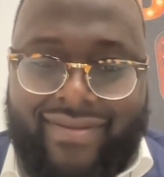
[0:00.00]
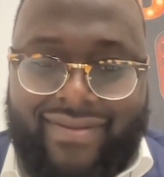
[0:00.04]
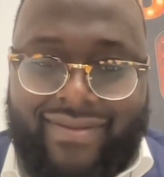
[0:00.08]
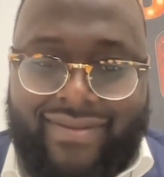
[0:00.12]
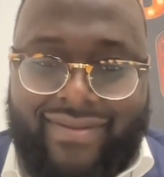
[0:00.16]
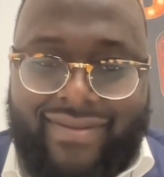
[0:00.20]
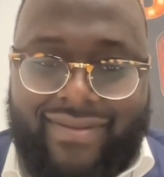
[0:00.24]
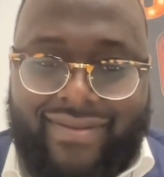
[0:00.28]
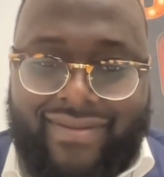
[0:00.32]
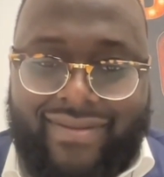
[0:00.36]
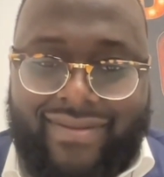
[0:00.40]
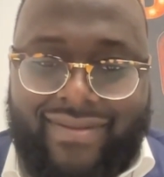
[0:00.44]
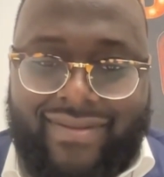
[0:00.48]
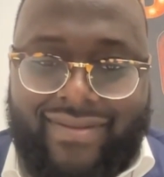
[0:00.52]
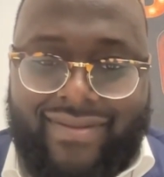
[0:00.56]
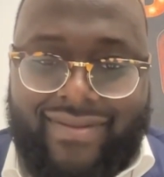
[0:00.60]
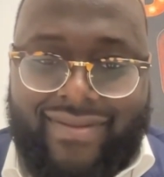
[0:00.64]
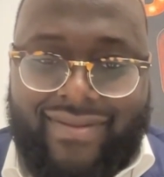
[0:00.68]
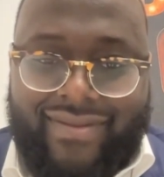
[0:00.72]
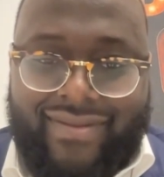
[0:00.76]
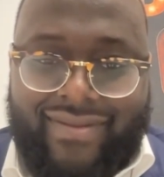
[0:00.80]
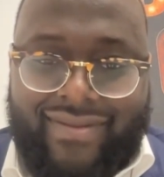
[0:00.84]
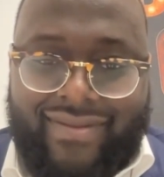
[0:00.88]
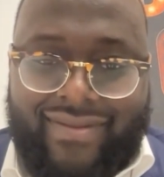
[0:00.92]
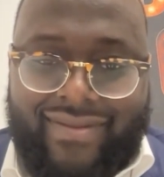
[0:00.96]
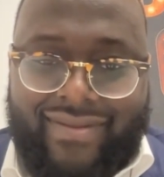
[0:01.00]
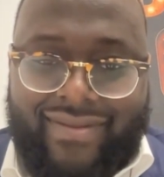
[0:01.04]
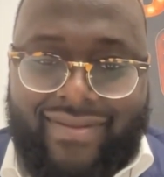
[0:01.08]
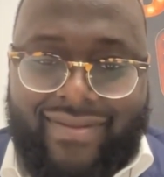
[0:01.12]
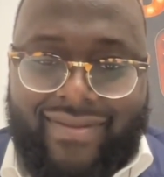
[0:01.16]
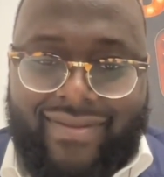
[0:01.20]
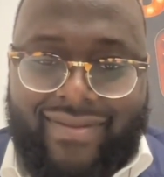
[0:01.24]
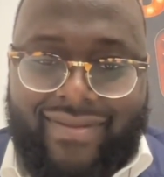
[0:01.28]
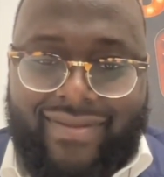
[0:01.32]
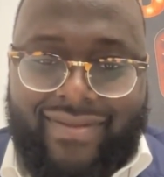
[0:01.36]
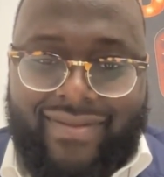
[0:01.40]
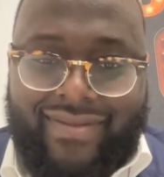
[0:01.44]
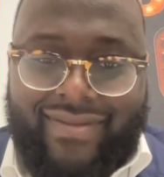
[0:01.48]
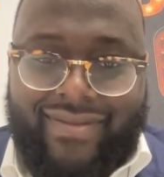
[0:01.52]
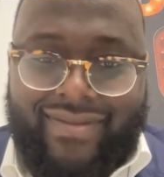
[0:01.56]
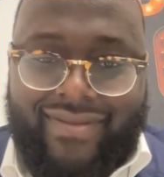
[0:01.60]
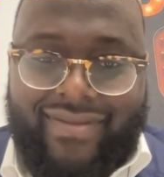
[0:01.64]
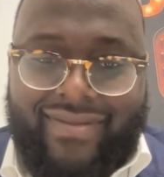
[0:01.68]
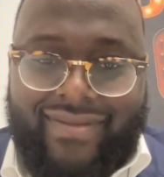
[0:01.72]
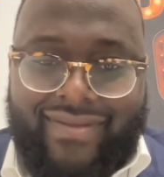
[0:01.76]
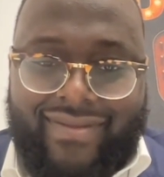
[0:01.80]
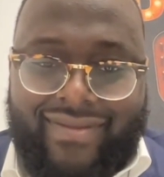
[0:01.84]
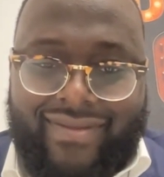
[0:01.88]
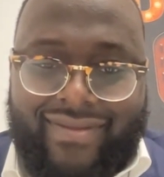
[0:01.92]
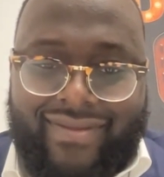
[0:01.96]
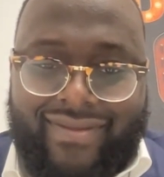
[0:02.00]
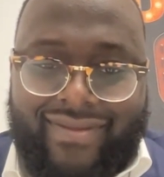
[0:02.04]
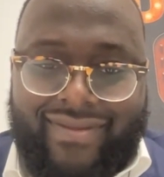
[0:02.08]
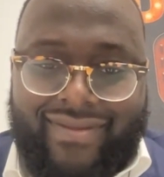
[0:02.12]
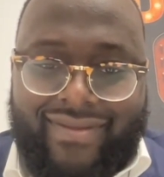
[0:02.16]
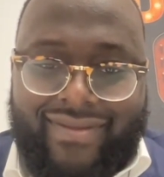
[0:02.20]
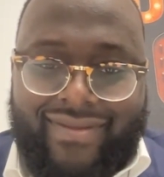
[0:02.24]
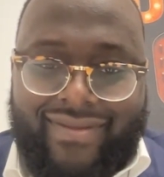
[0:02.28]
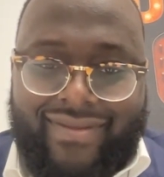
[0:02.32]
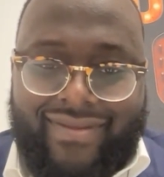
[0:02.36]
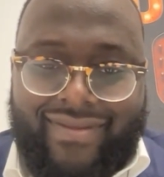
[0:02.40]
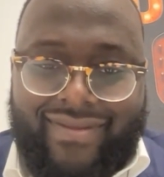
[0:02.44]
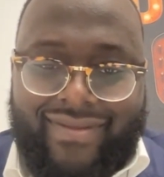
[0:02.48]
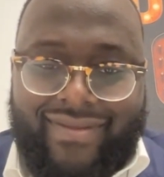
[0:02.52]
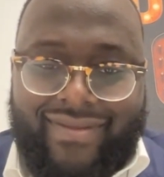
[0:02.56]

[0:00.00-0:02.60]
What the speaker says: No words are spoken by the person on screen.